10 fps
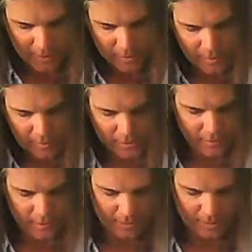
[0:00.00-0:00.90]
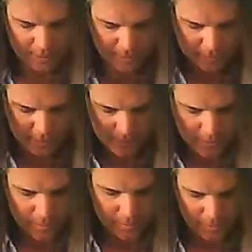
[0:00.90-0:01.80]
this is a definitely
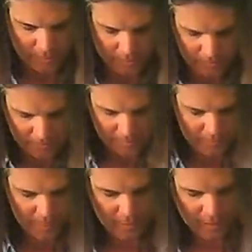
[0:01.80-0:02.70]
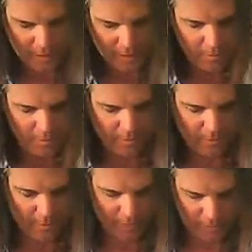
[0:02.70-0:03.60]
edible plant
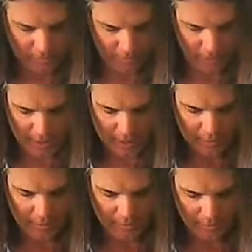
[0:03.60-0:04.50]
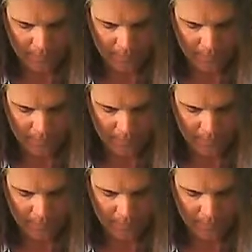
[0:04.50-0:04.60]
right there that can be eaten on.